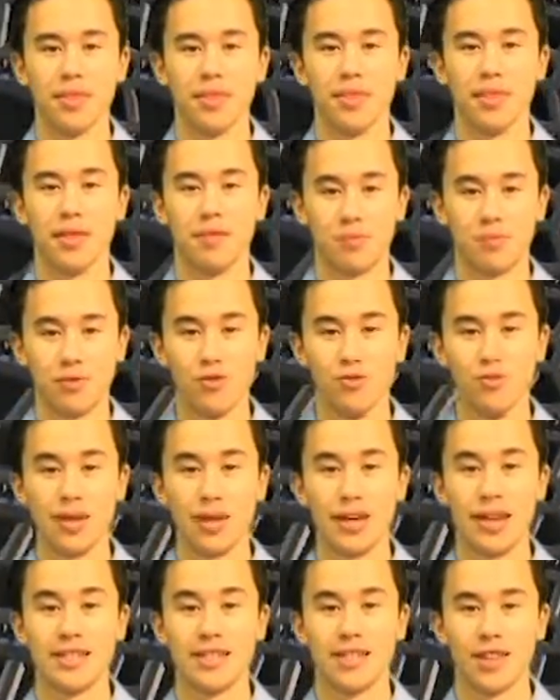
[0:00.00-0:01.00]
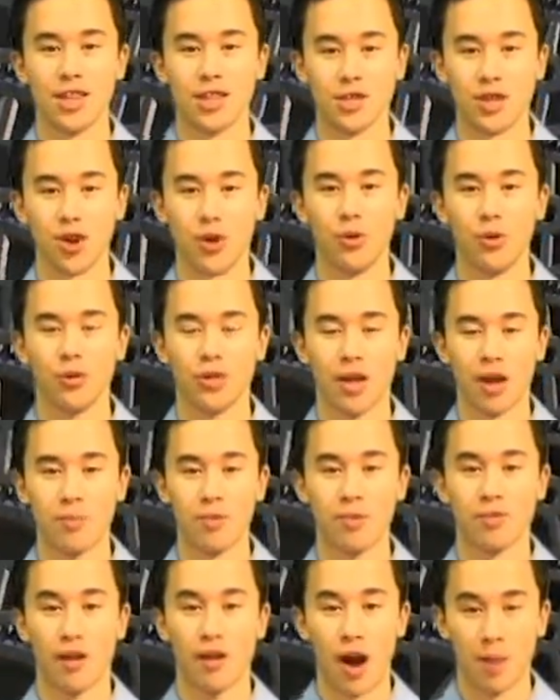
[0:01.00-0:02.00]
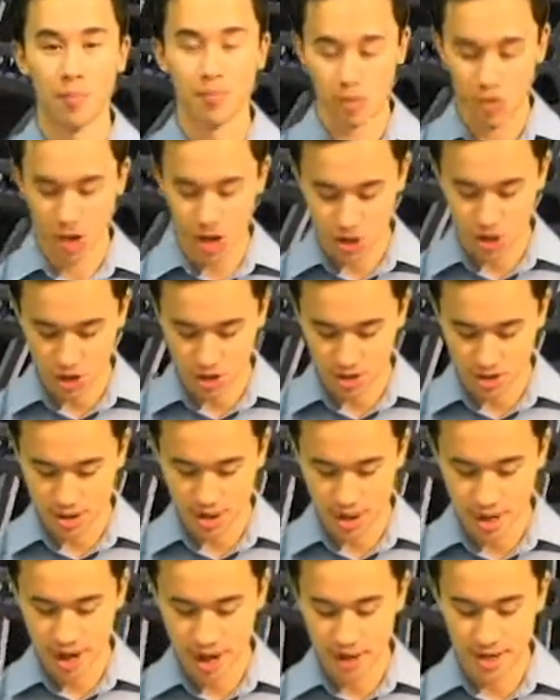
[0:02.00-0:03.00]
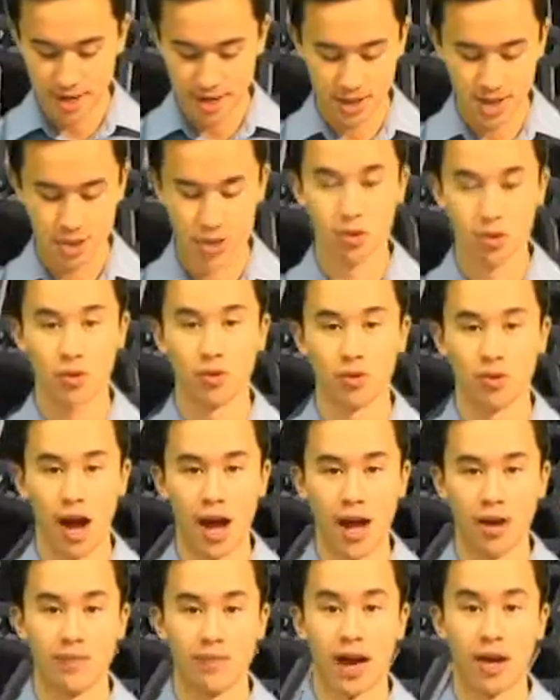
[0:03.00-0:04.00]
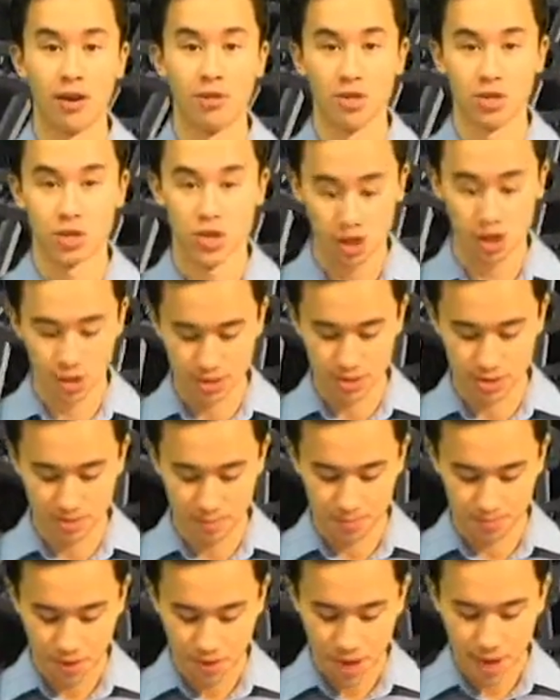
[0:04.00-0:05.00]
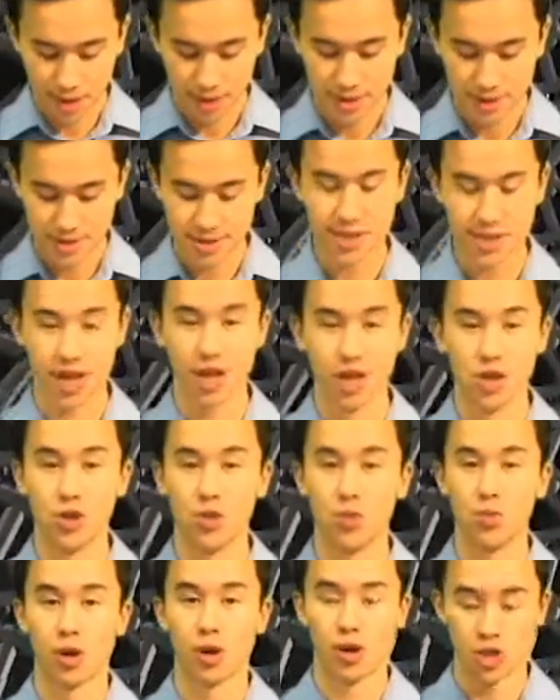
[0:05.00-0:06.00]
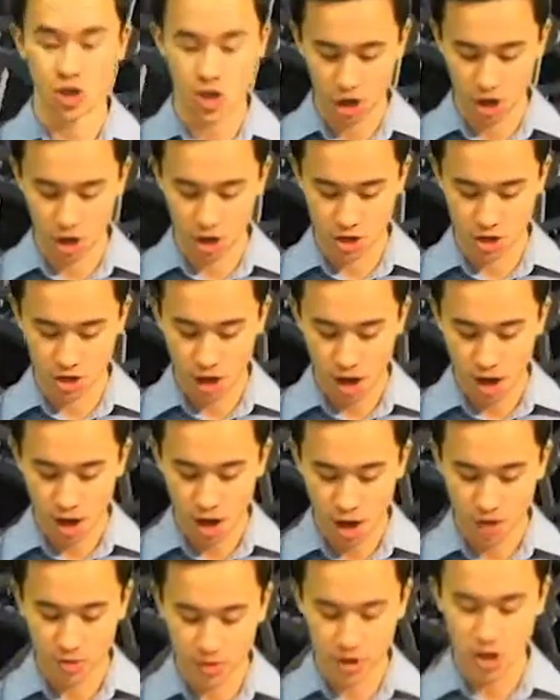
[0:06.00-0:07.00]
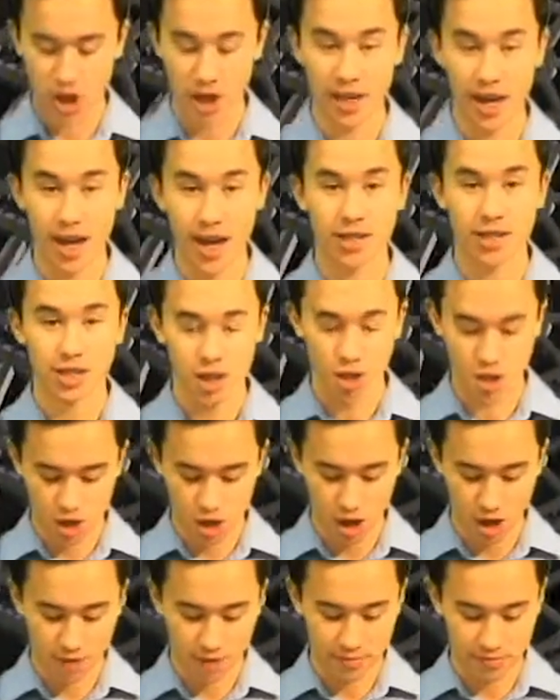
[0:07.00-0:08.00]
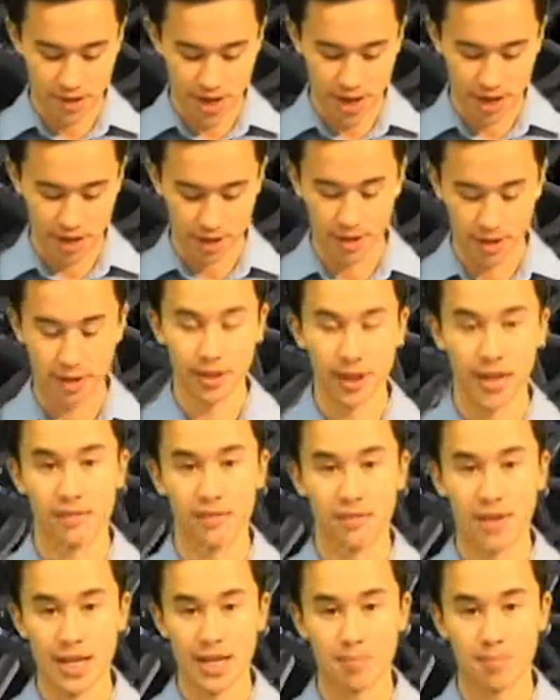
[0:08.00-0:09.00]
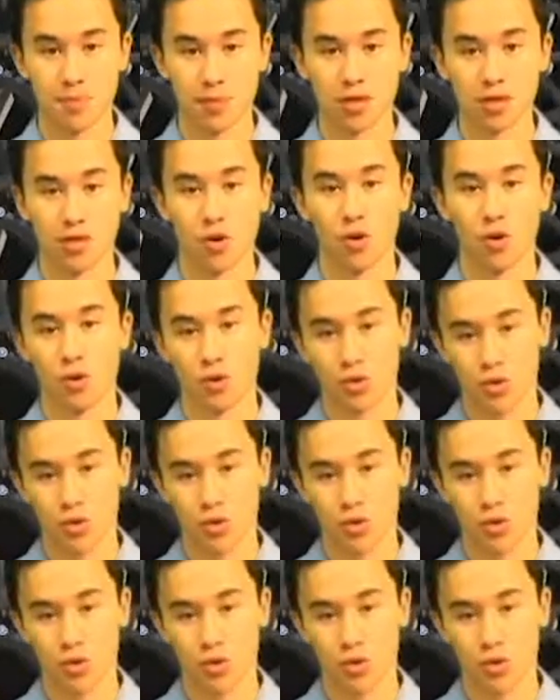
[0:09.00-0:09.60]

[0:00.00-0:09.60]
The improvement is in the total number of operations it needs to arrive at a result. Let's say you are in charge of a gigantic chunk of data, like Facebook's or